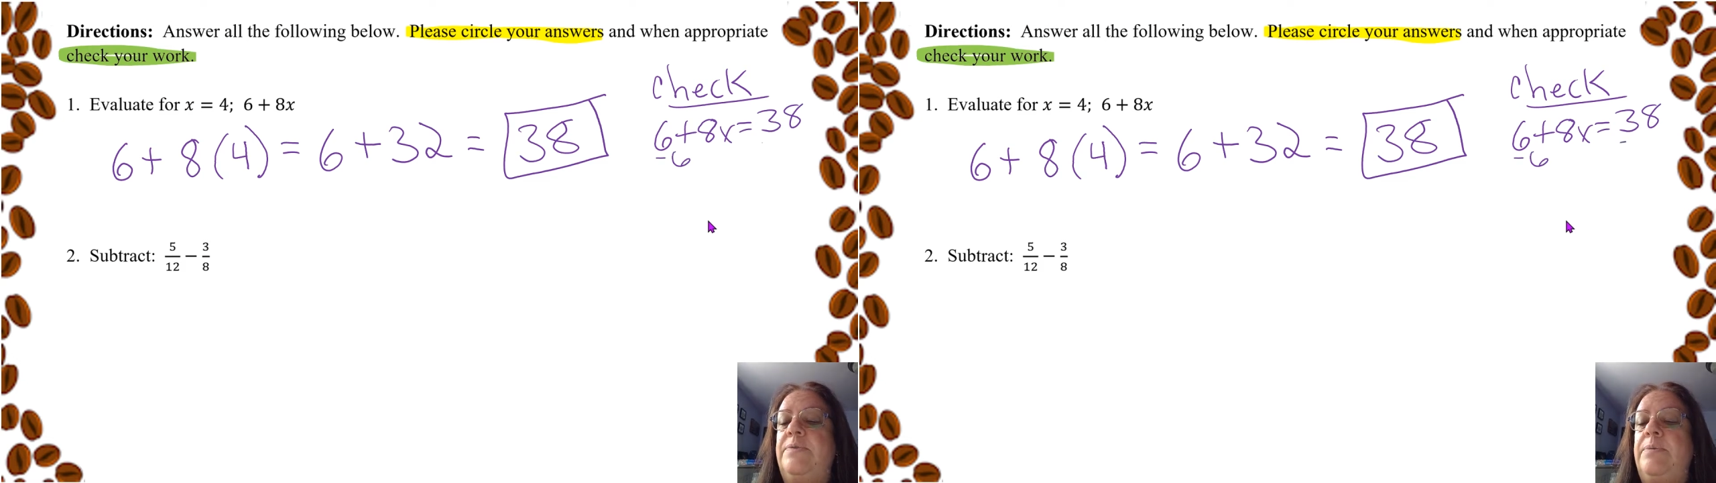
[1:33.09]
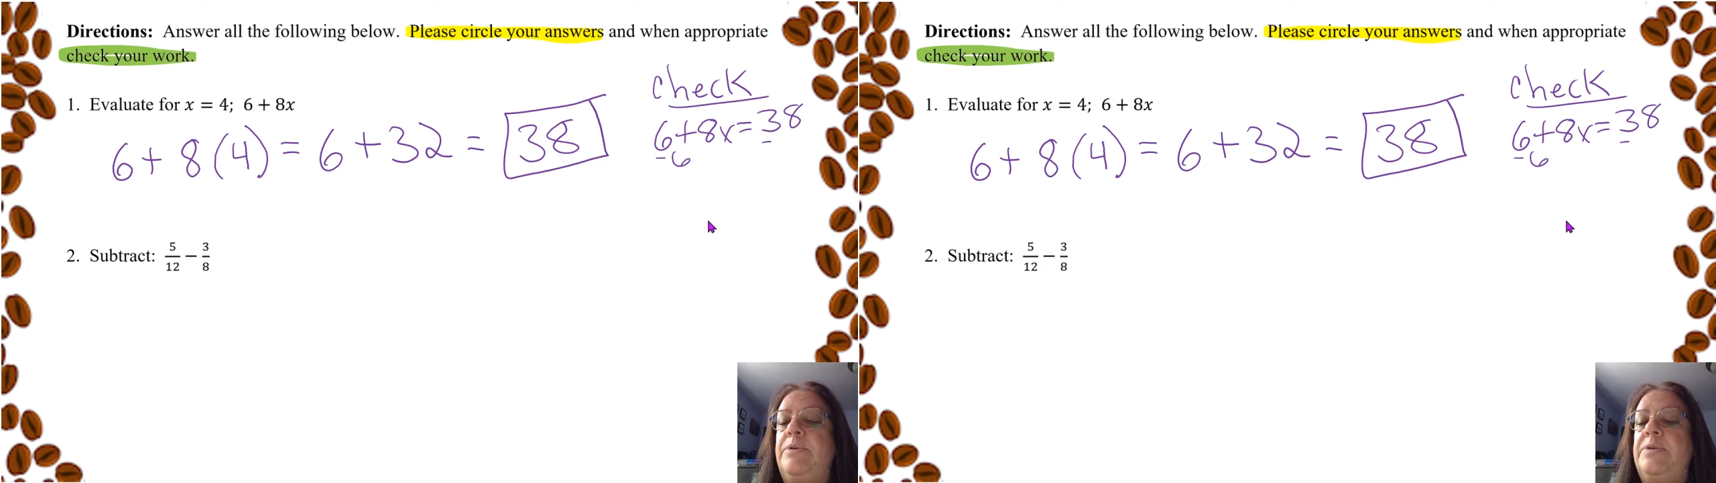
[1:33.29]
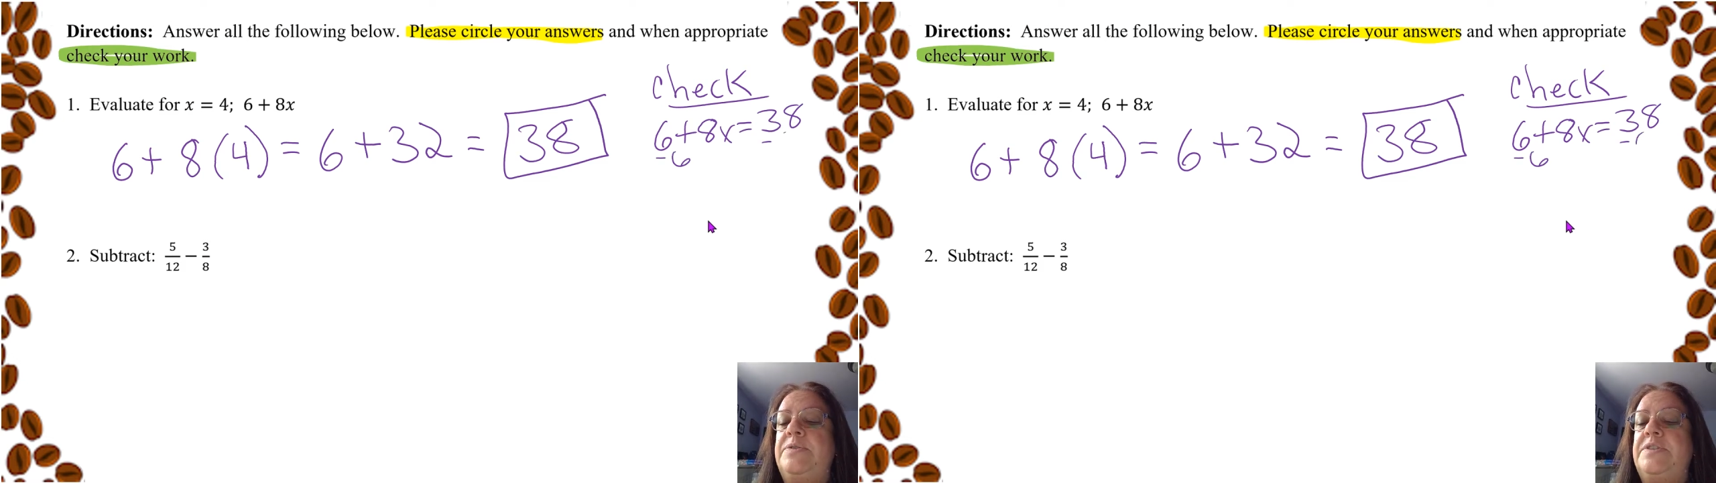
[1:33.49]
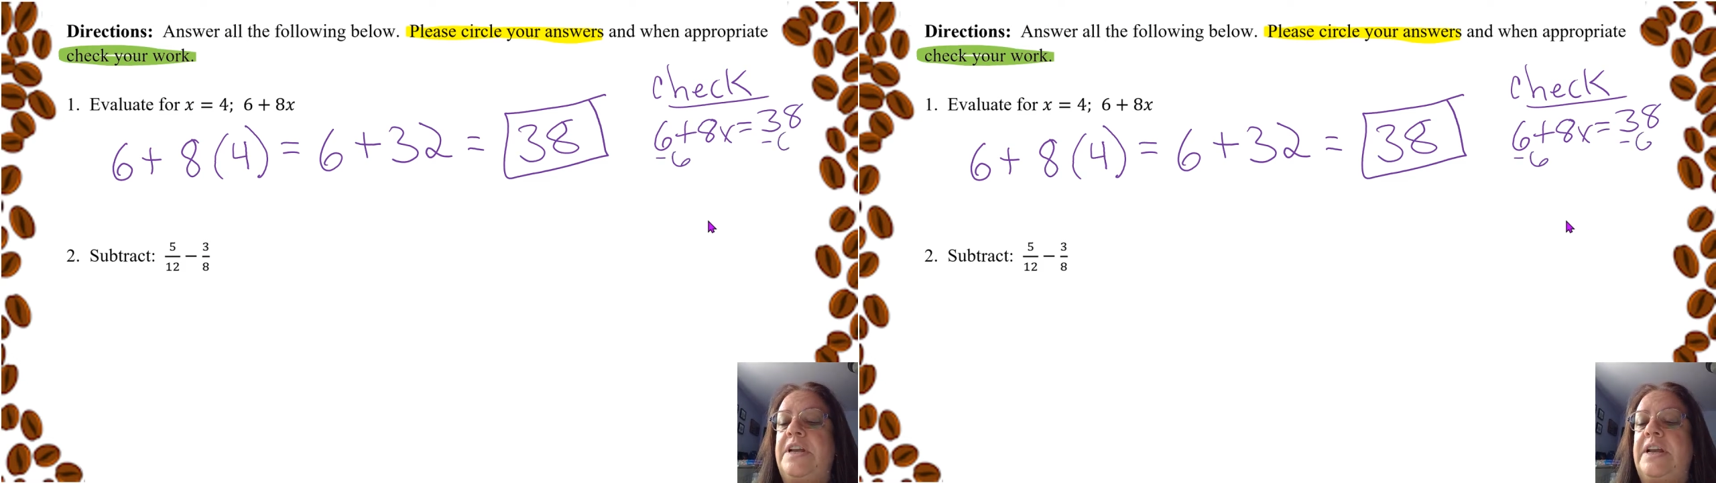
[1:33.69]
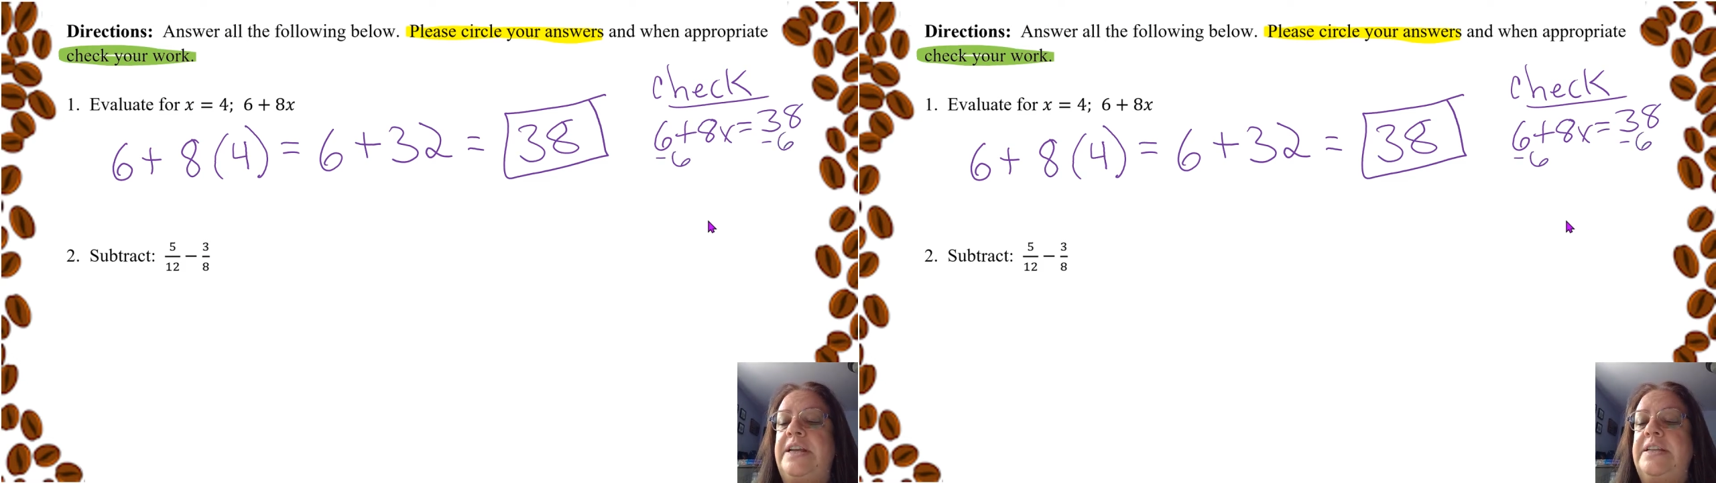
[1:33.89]
from both
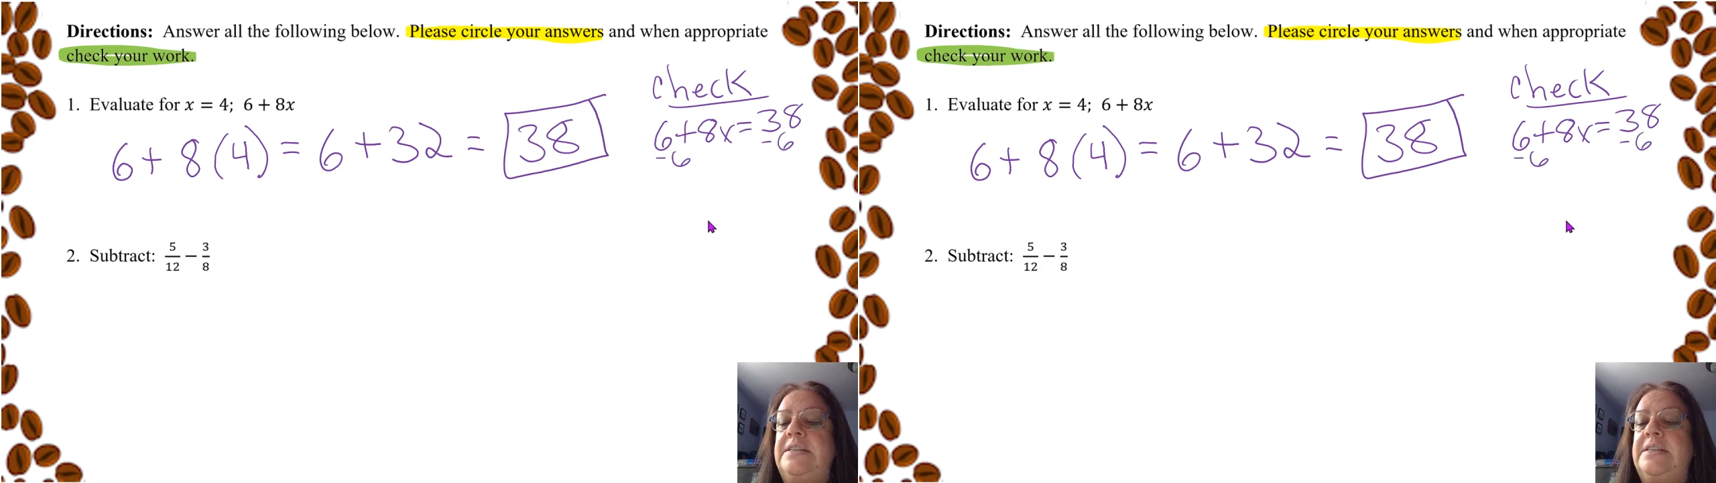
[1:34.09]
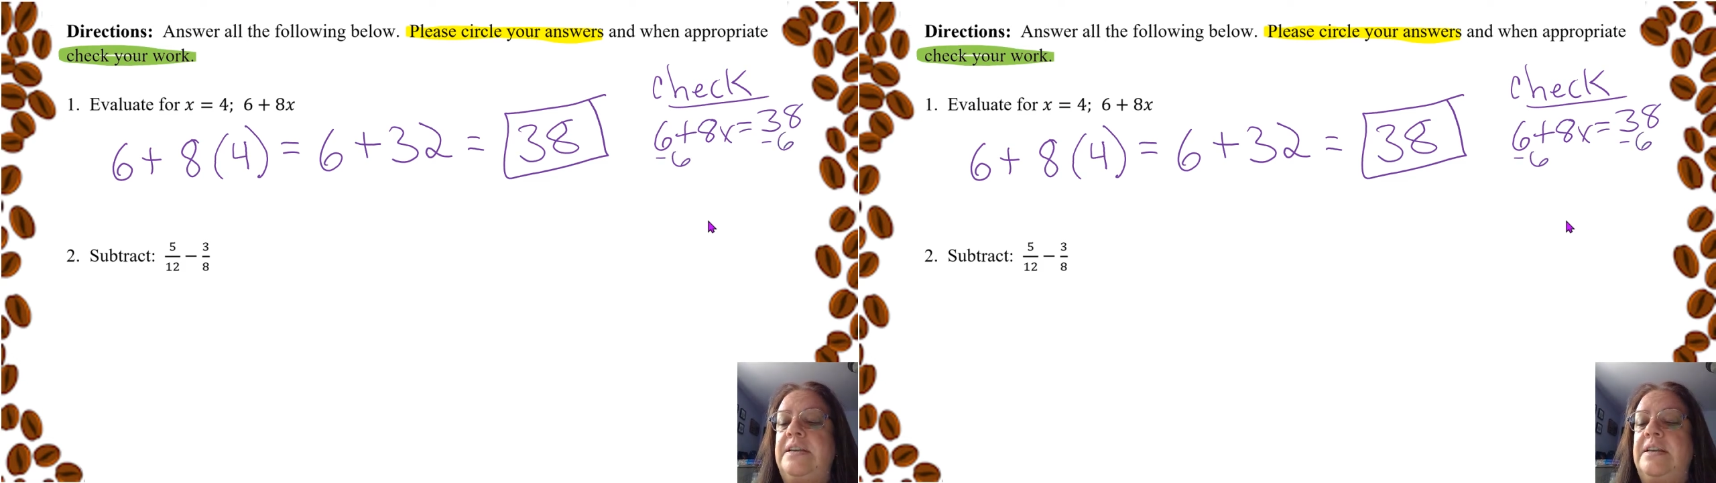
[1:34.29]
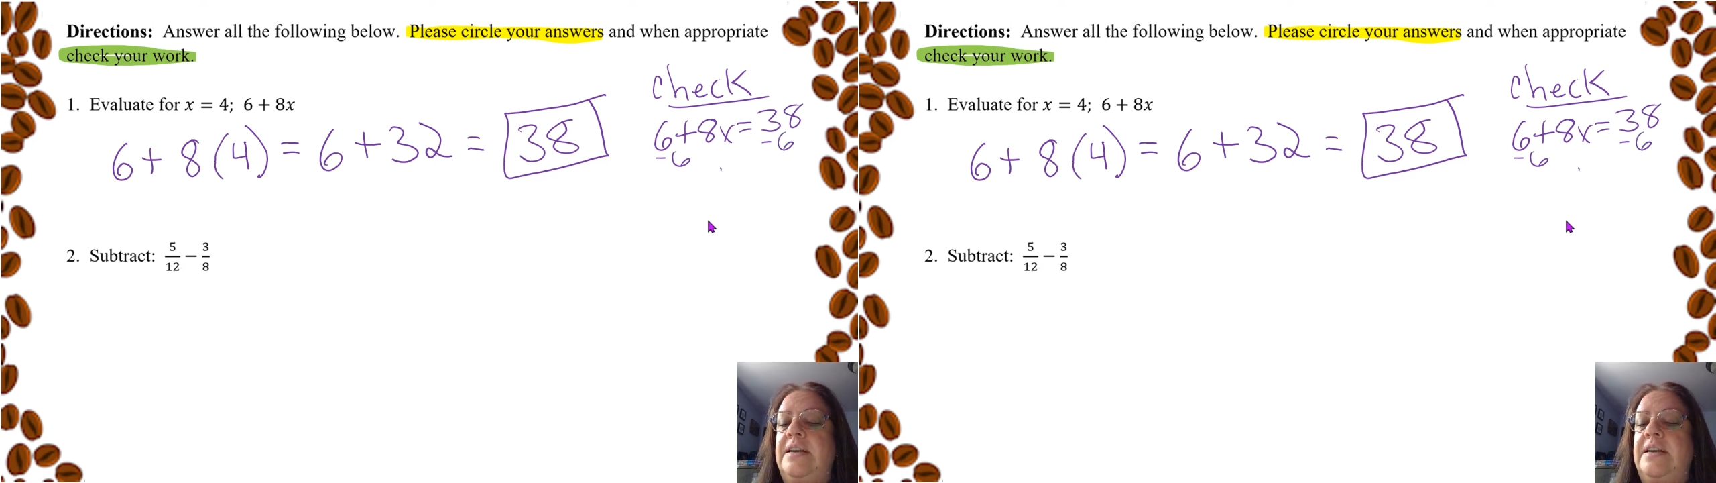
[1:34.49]
sides.